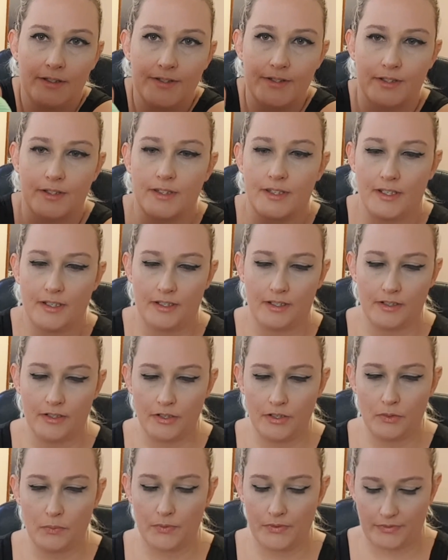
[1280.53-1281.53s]
So there you
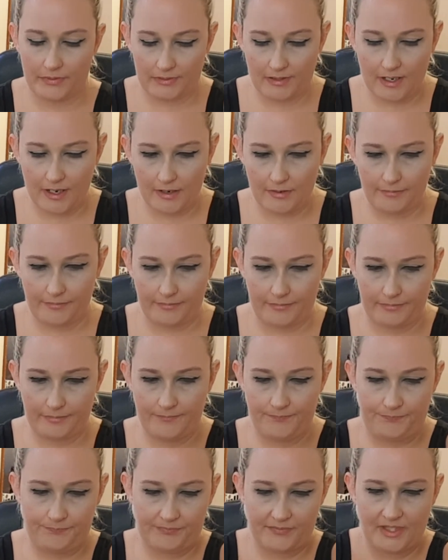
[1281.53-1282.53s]
go, with love.
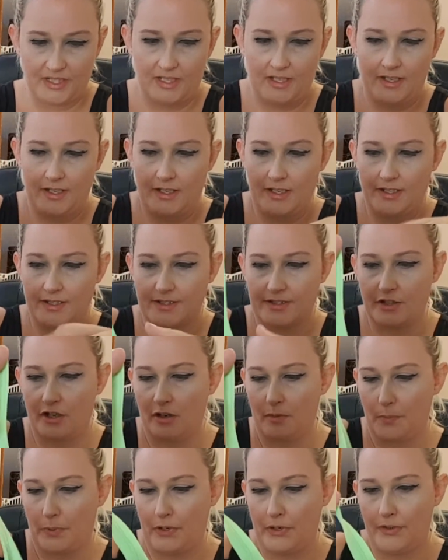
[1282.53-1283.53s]
It's
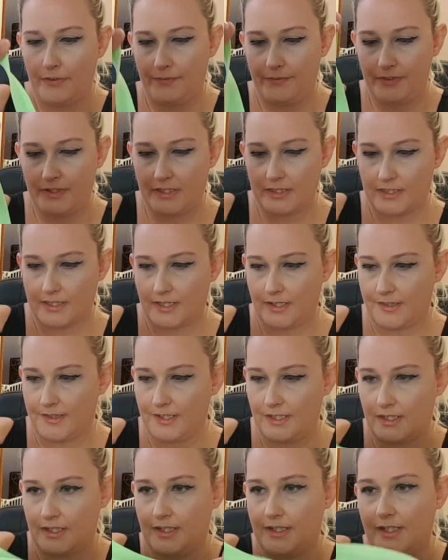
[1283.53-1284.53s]
not perfect. I
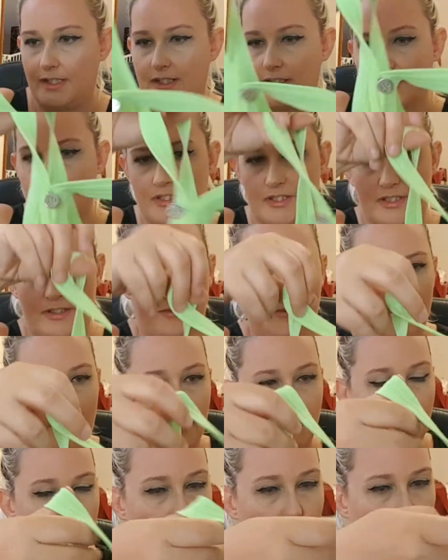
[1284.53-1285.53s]
think I need to just give it a
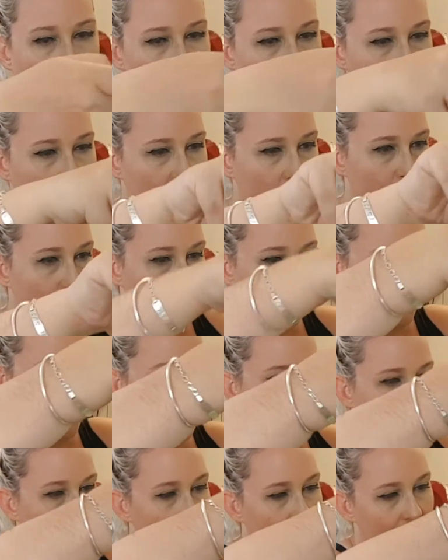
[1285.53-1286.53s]
good wash, but I
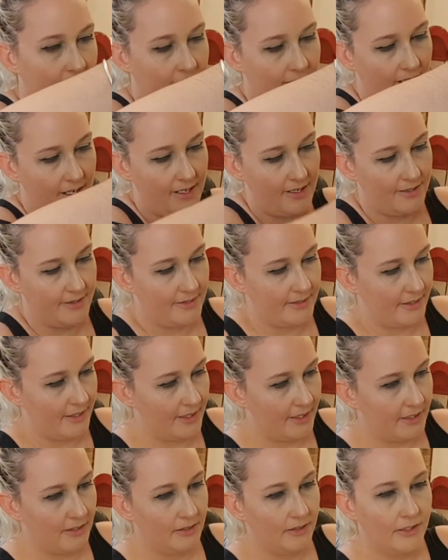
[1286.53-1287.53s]
think it has
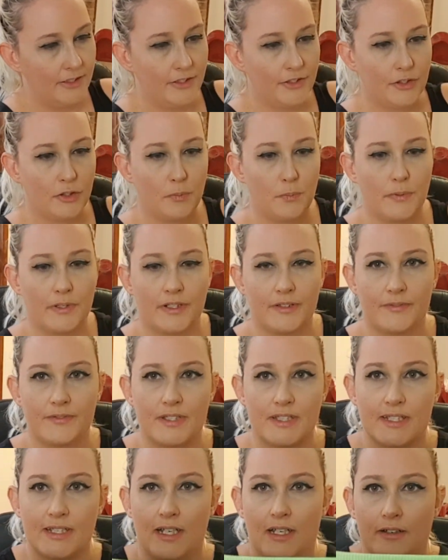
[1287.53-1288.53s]
like a little bit of
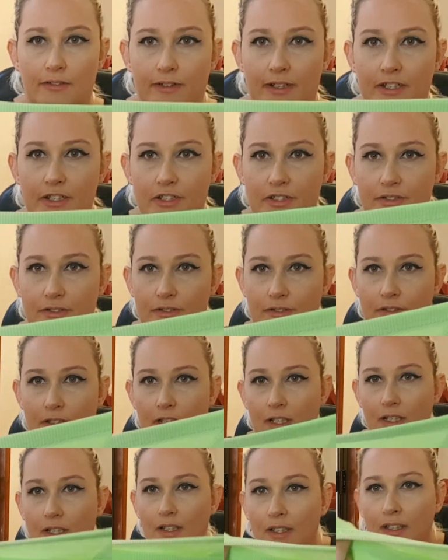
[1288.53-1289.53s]
discoloration.
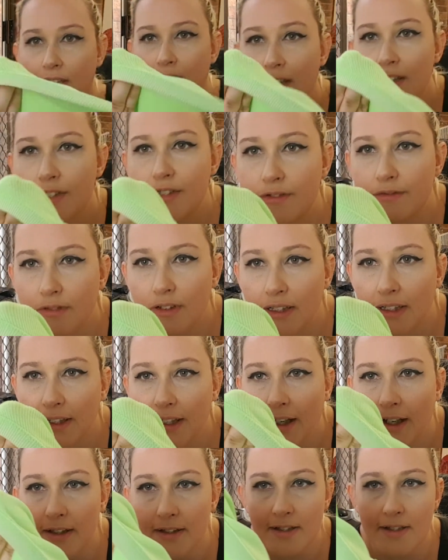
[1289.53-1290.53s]
It's really
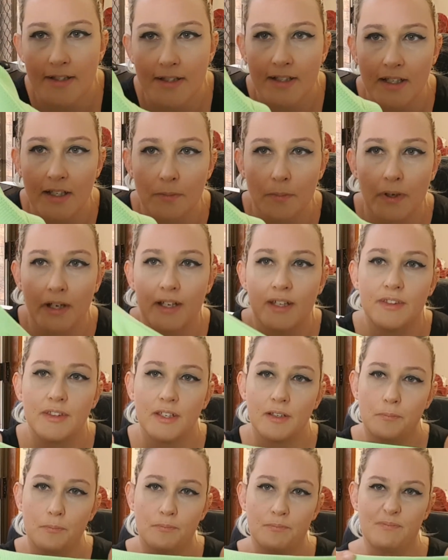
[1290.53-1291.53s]
hard to see, but in
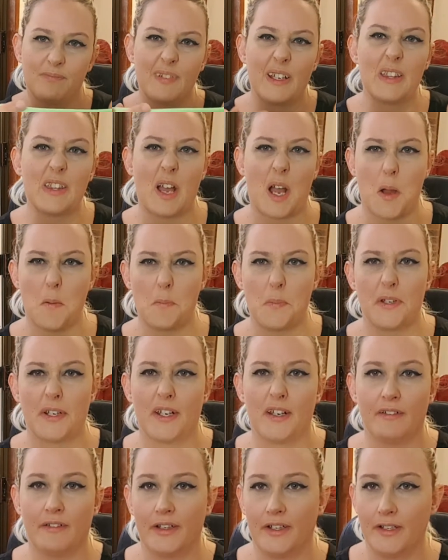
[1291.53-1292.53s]
the armpit
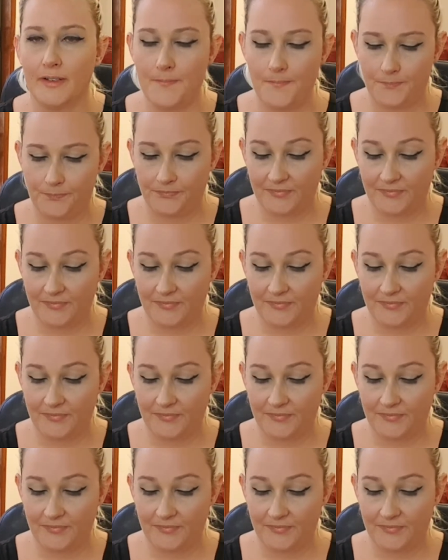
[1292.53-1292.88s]
area.